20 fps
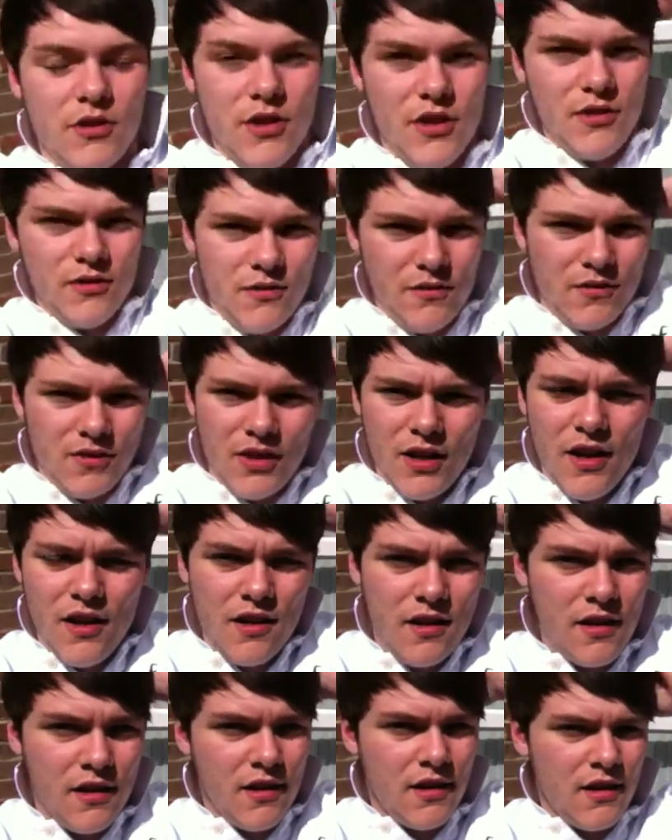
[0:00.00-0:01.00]
news,
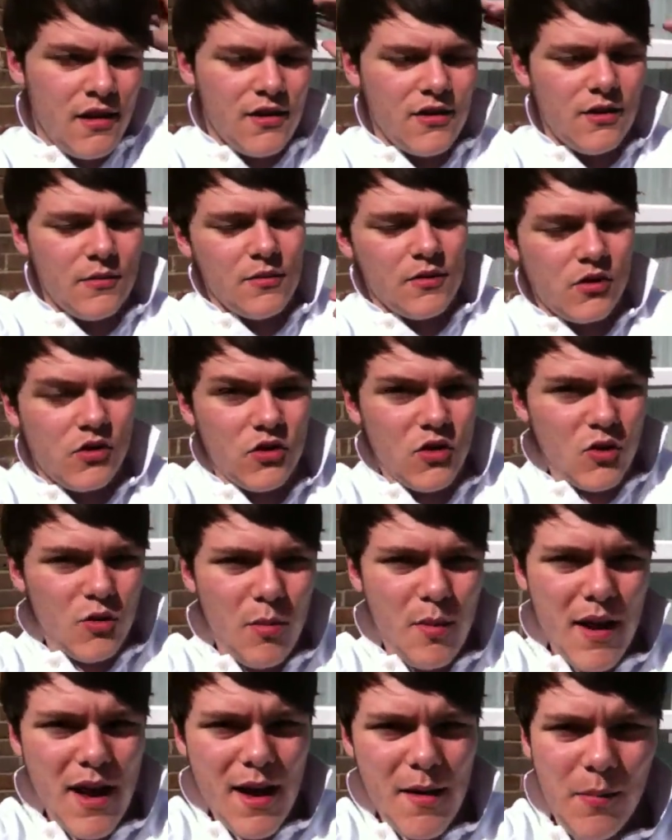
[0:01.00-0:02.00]
which I'm
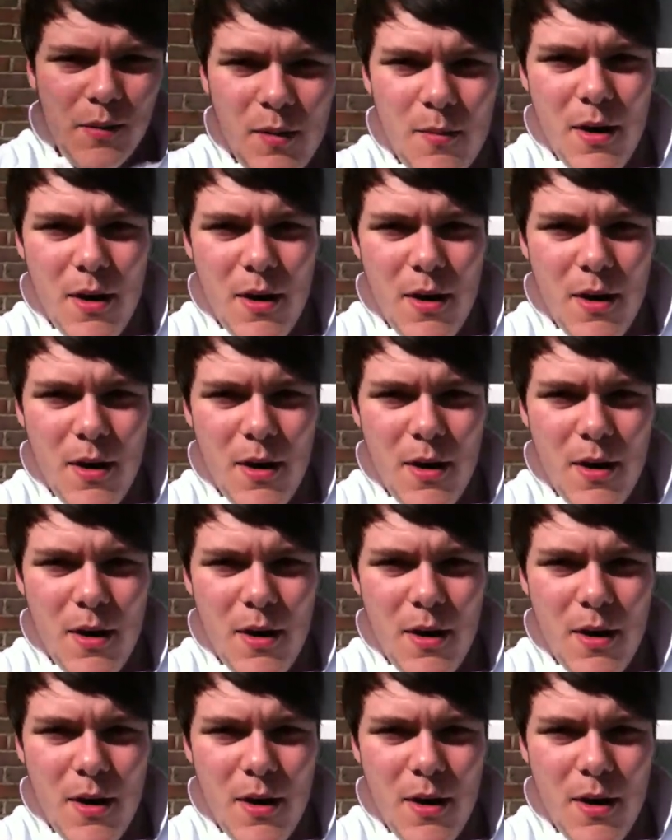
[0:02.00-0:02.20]
super happy